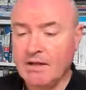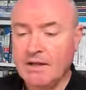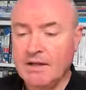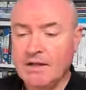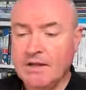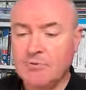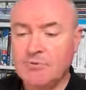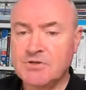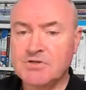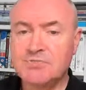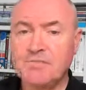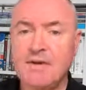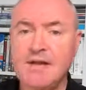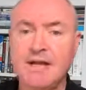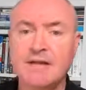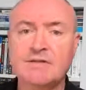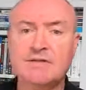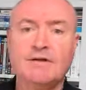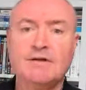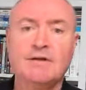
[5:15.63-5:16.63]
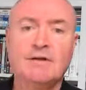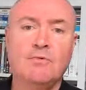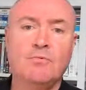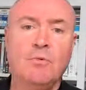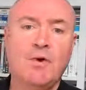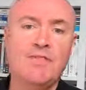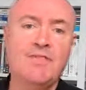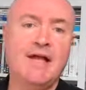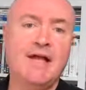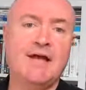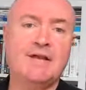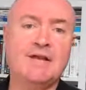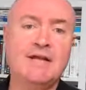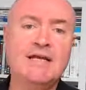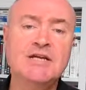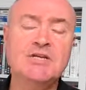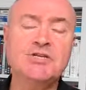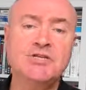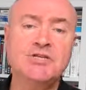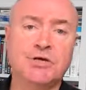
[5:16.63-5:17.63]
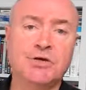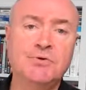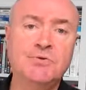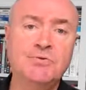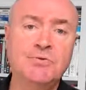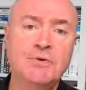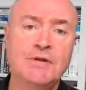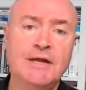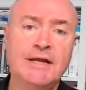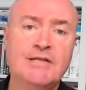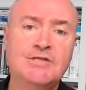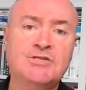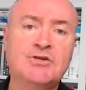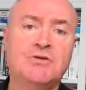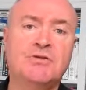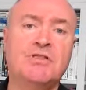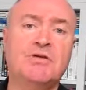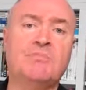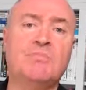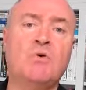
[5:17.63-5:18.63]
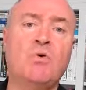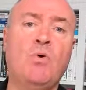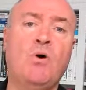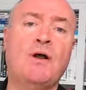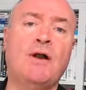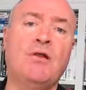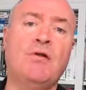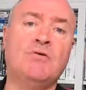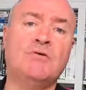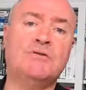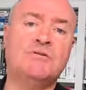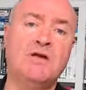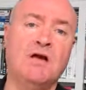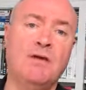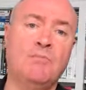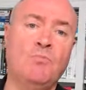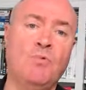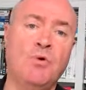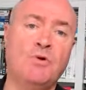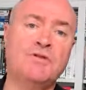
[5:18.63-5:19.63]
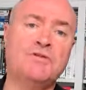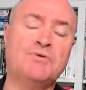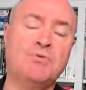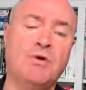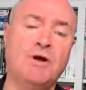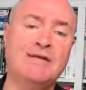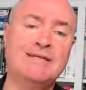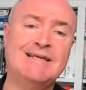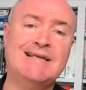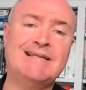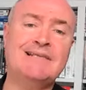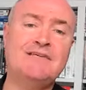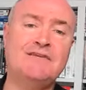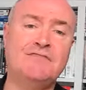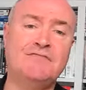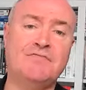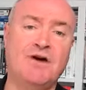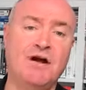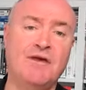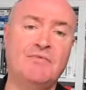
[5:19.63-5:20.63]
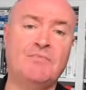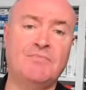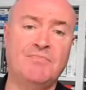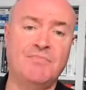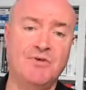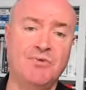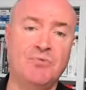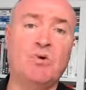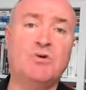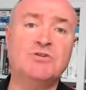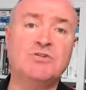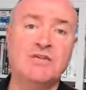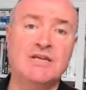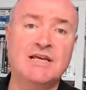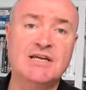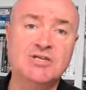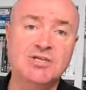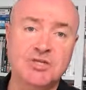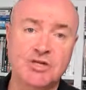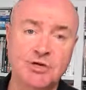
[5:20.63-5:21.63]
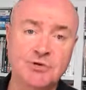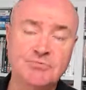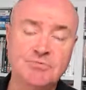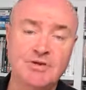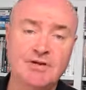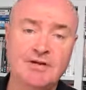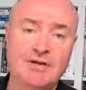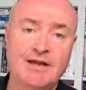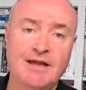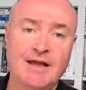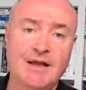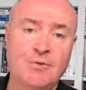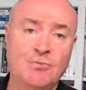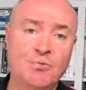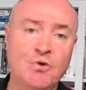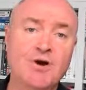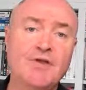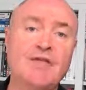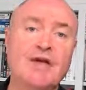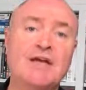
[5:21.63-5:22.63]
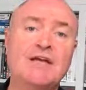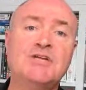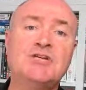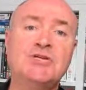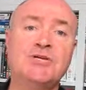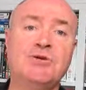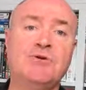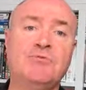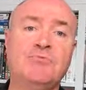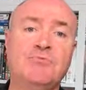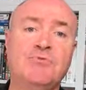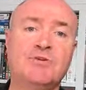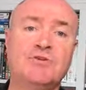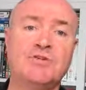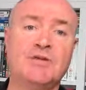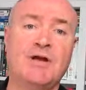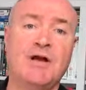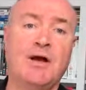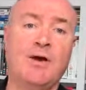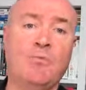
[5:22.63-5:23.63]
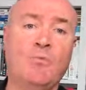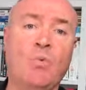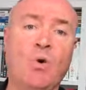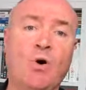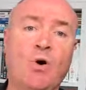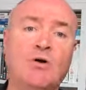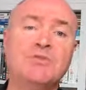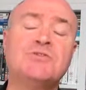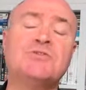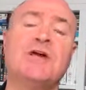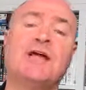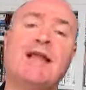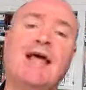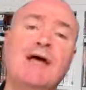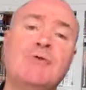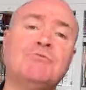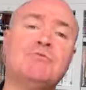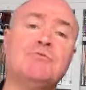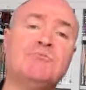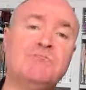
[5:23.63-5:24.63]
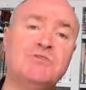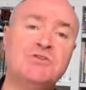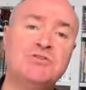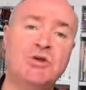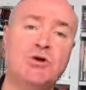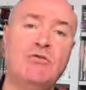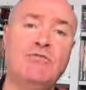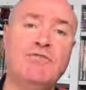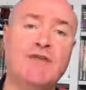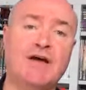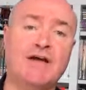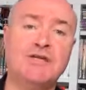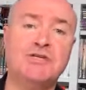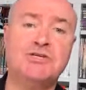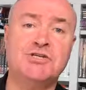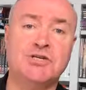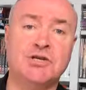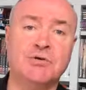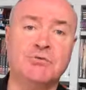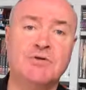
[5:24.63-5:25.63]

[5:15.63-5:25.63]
which meant when they had an issue, it took them quite a long time, one, to identify there was an issue, where that issue was, and how to resolve that issue.